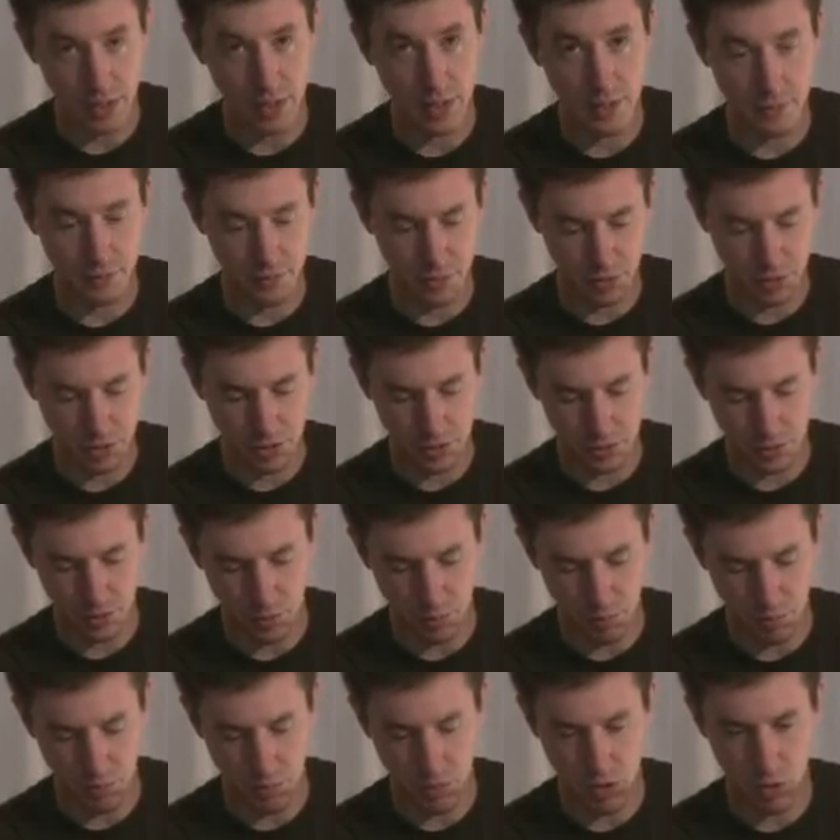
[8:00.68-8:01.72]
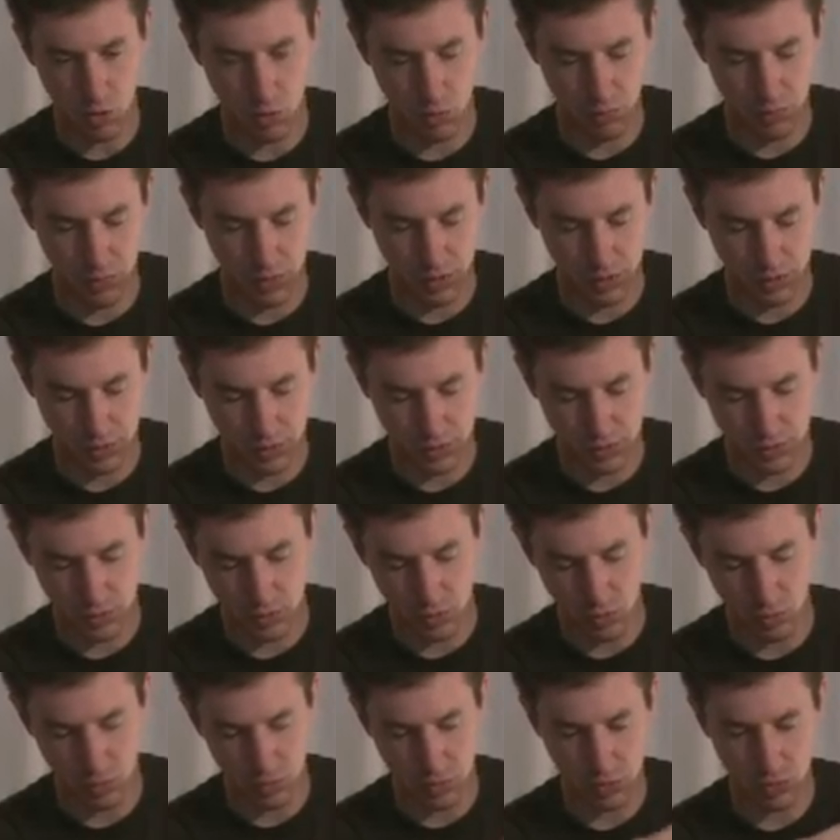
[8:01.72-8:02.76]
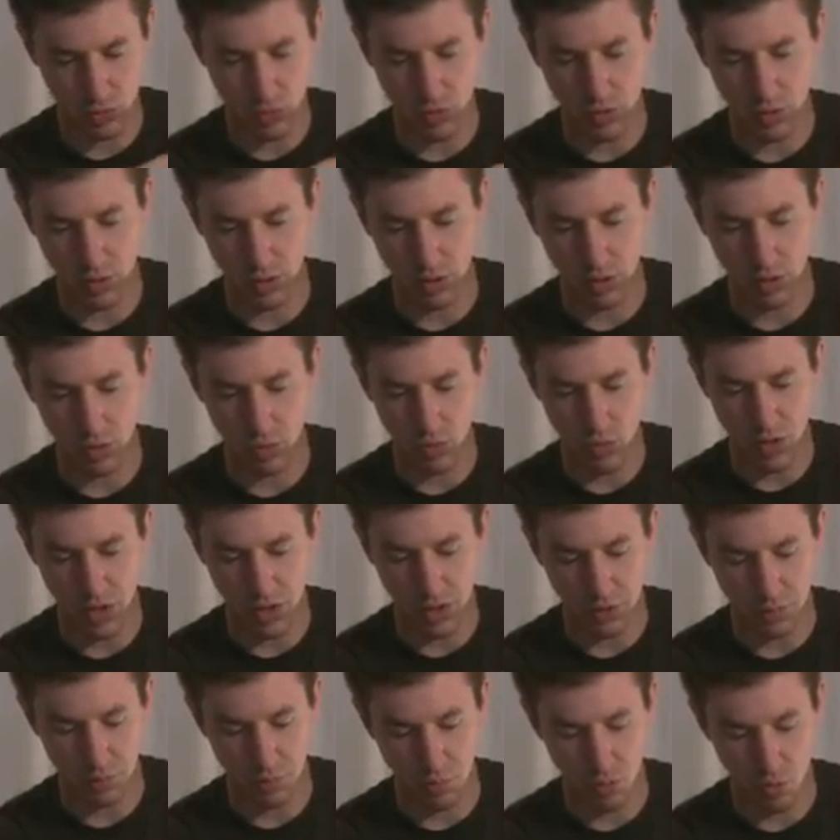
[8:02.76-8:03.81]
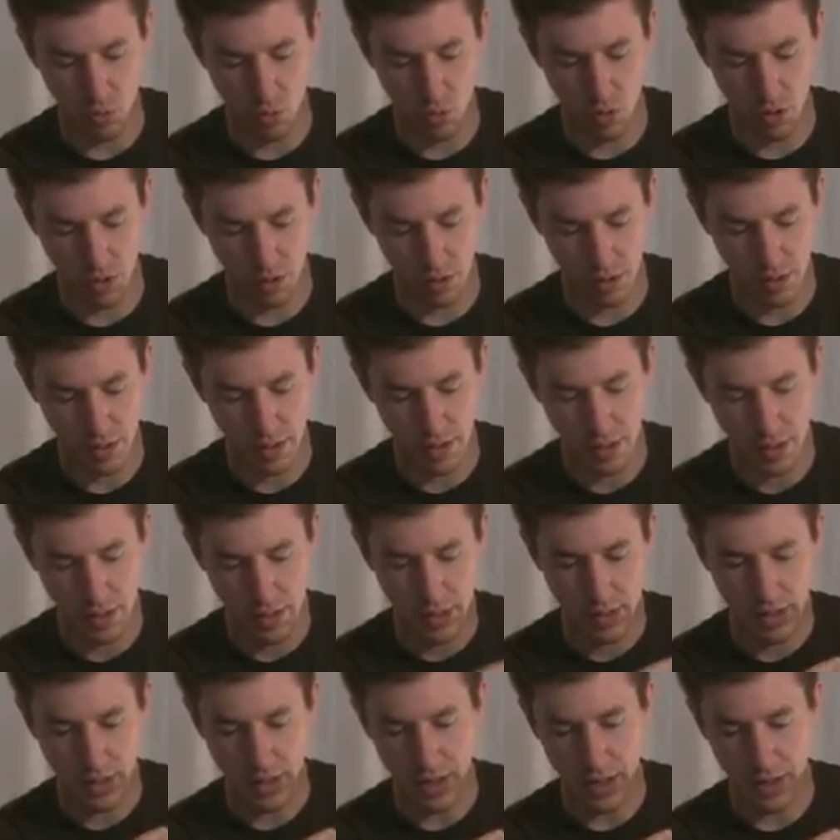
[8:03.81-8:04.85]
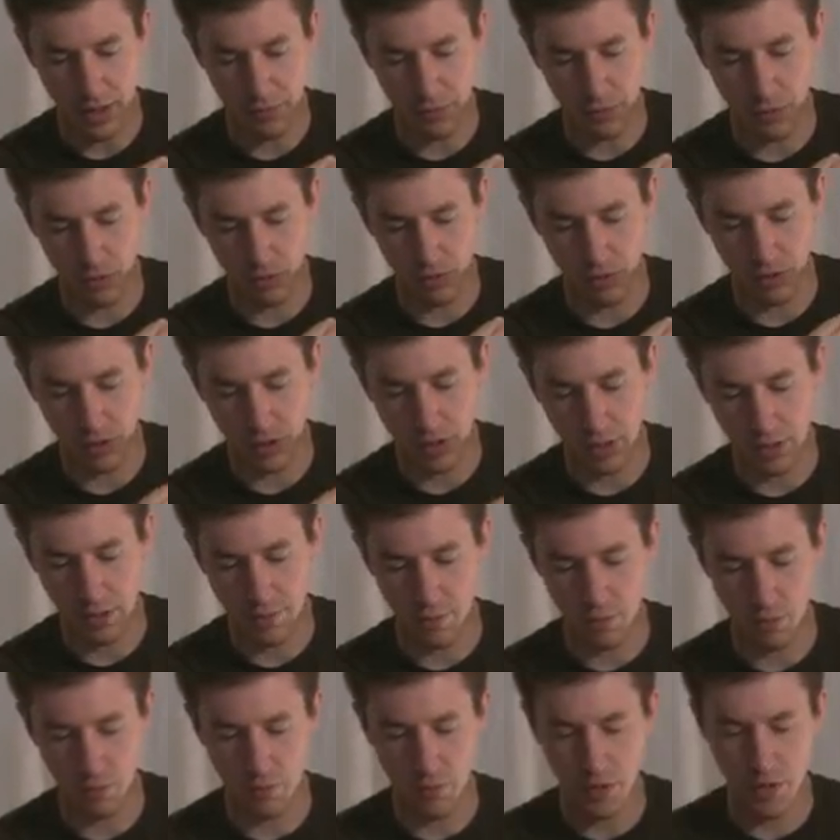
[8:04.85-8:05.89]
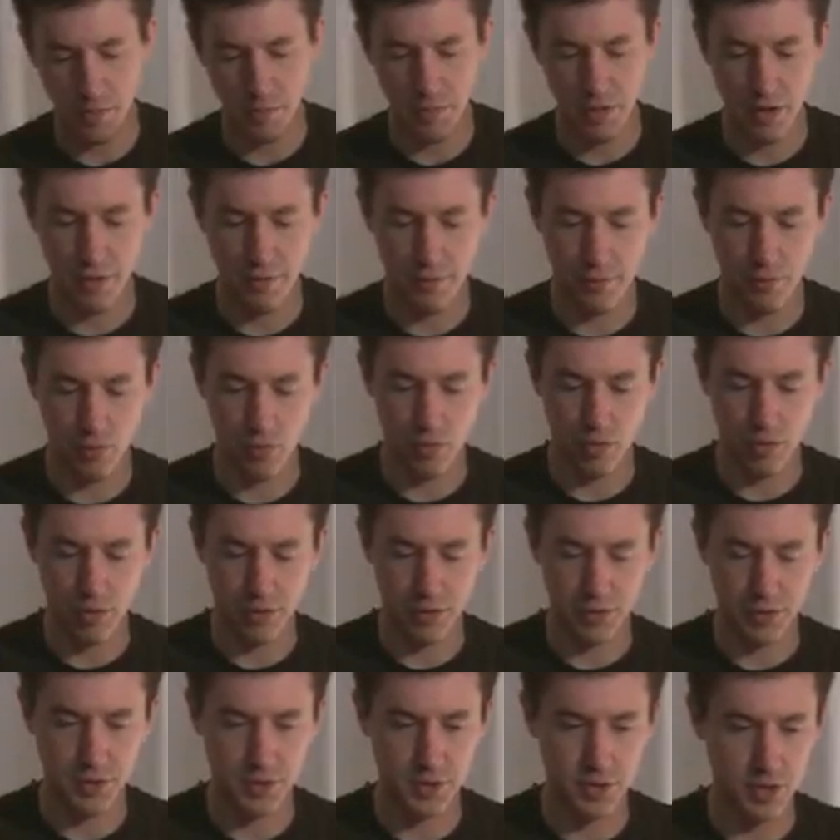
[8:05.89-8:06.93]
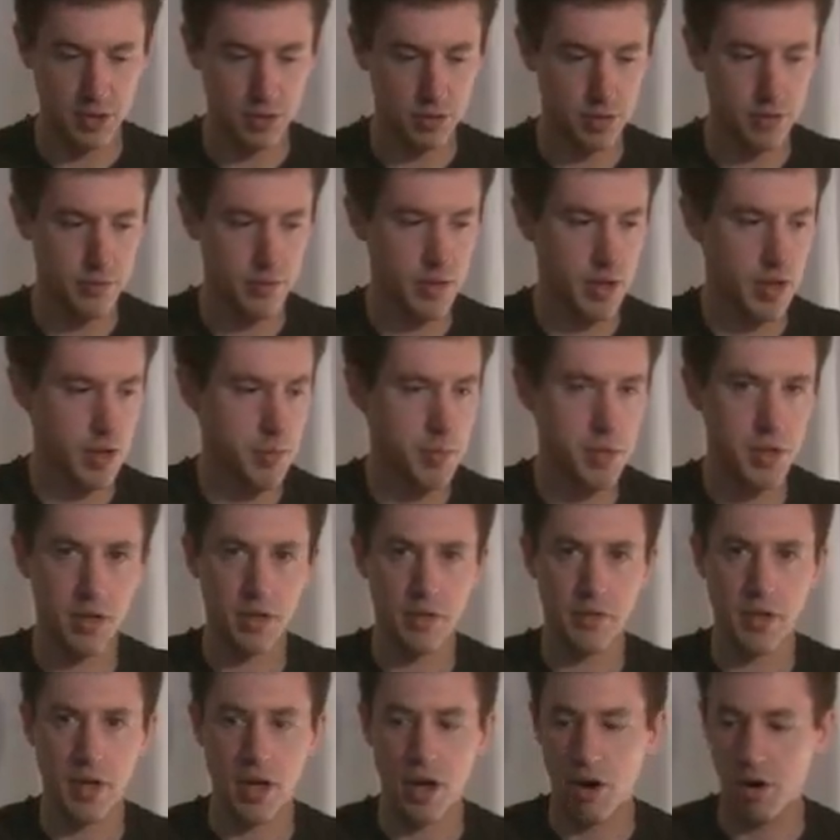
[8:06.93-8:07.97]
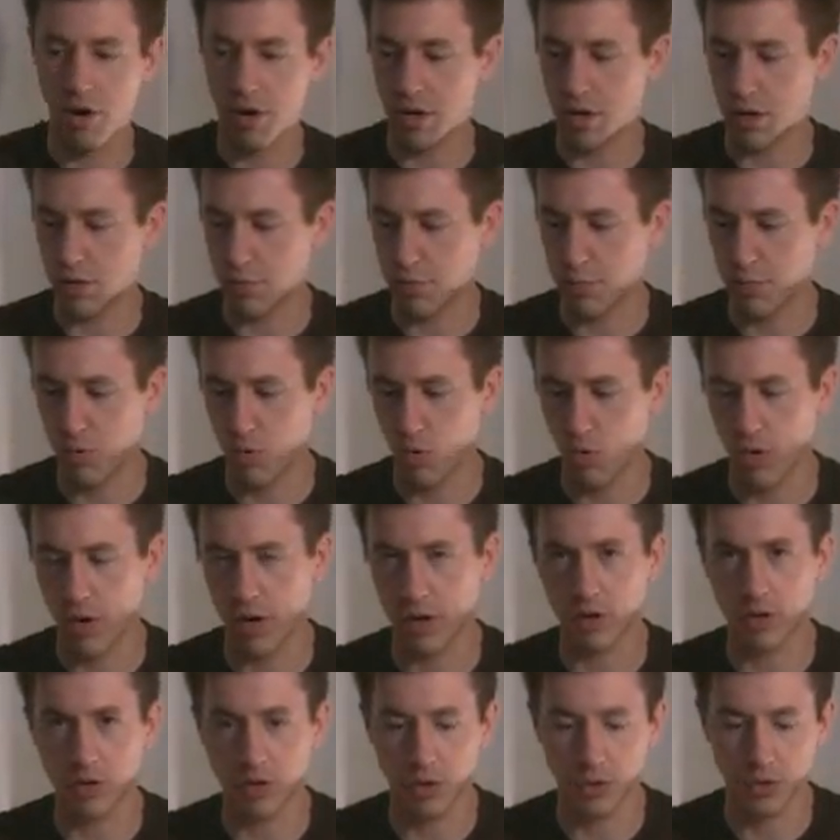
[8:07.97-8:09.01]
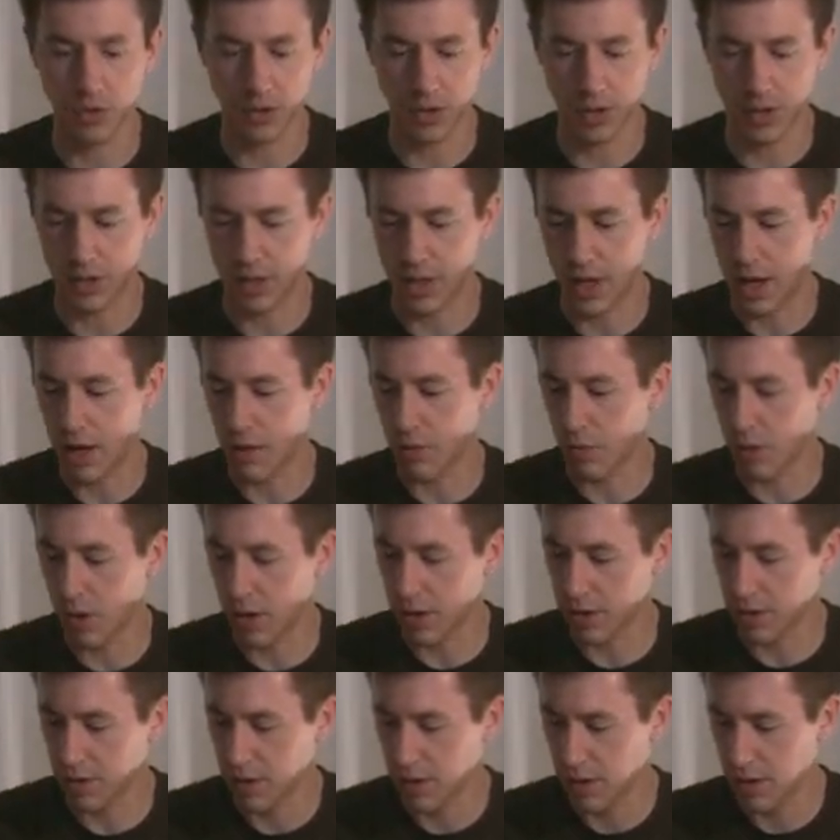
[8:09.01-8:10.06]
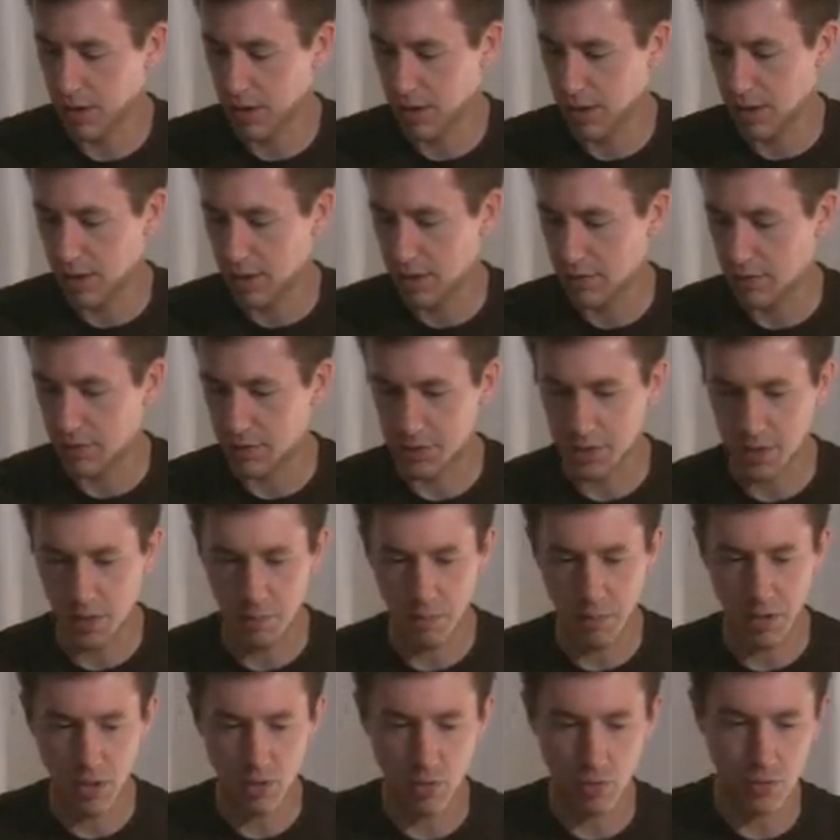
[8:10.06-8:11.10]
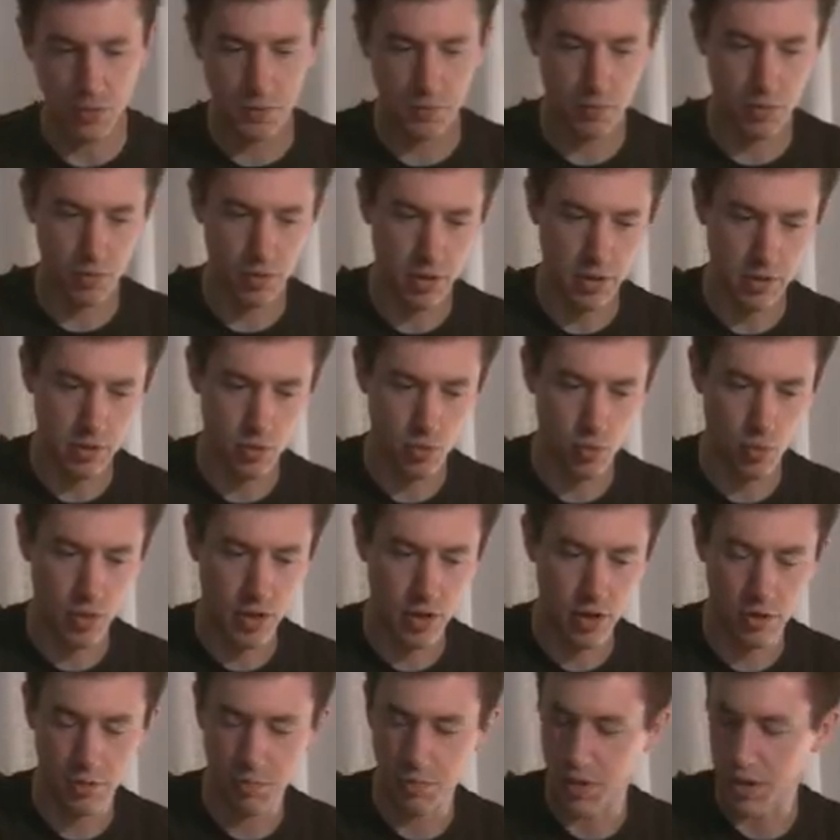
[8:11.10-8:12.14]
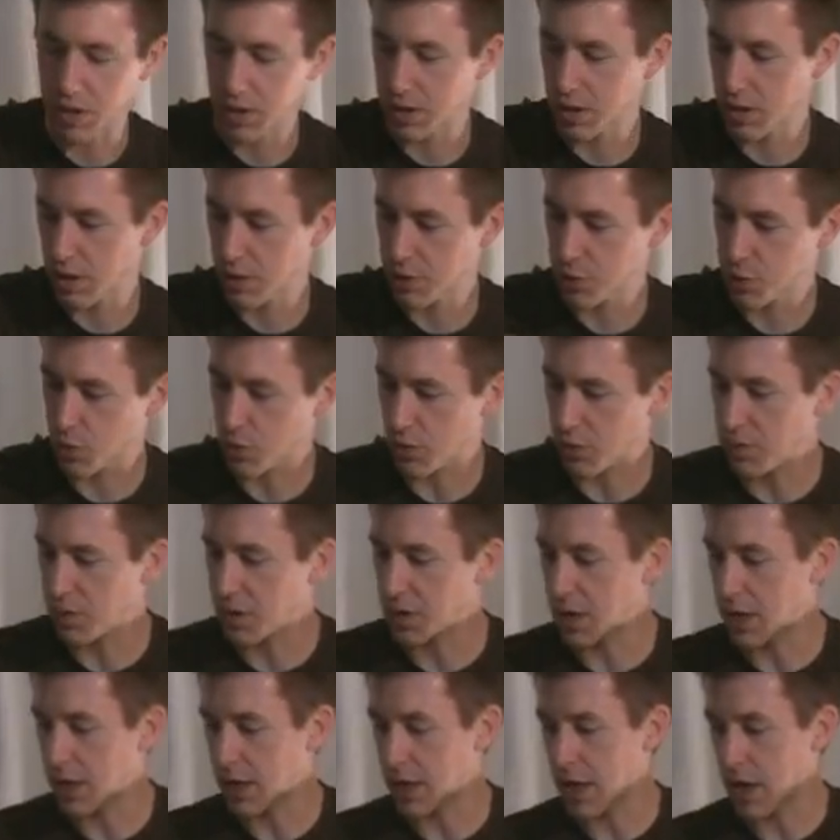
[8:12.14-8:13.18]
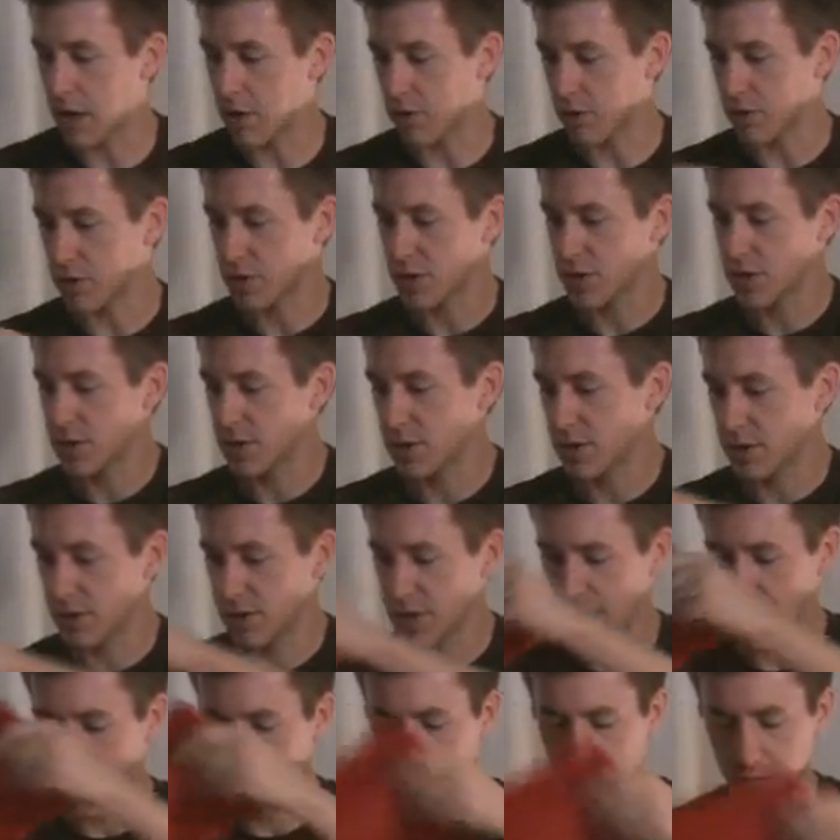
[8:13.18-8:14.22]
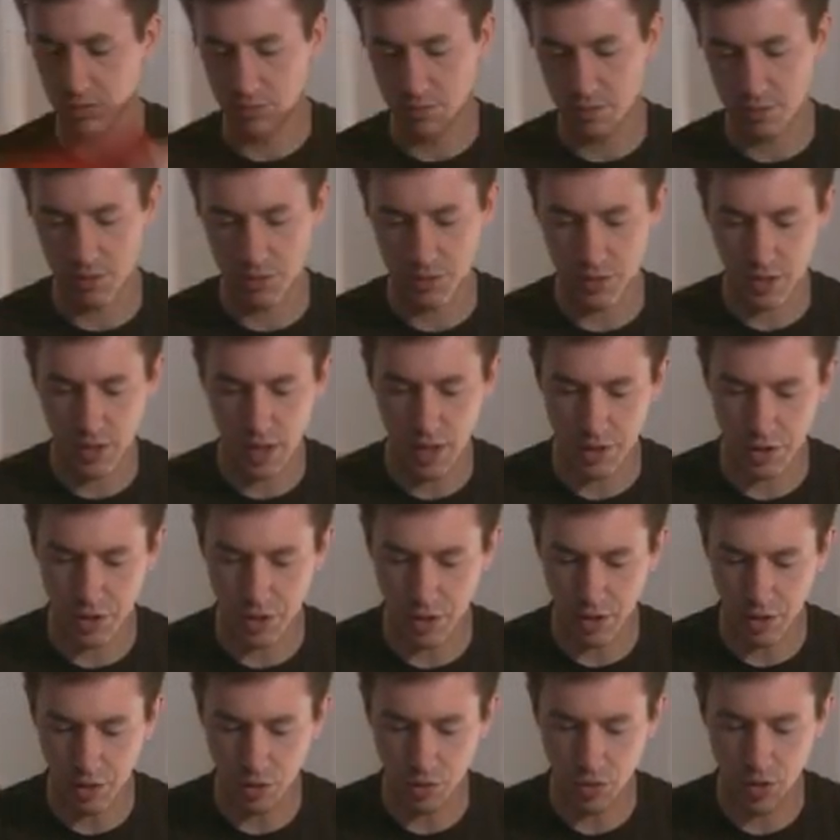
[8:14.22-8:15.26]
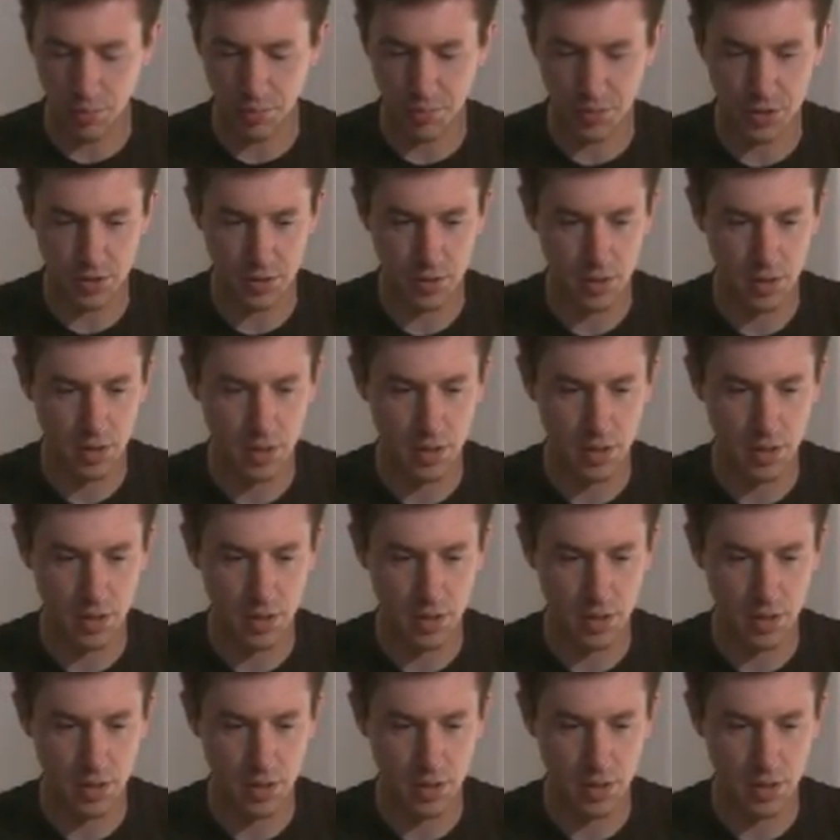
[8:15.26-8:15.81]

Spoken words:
leaf in just a moment. So let's go and get ready to pour. If you've come here for skill development in the area of pouring or using a gaiwan, this can be useful as well, because we're going to be getting out our towel just to catch any drips.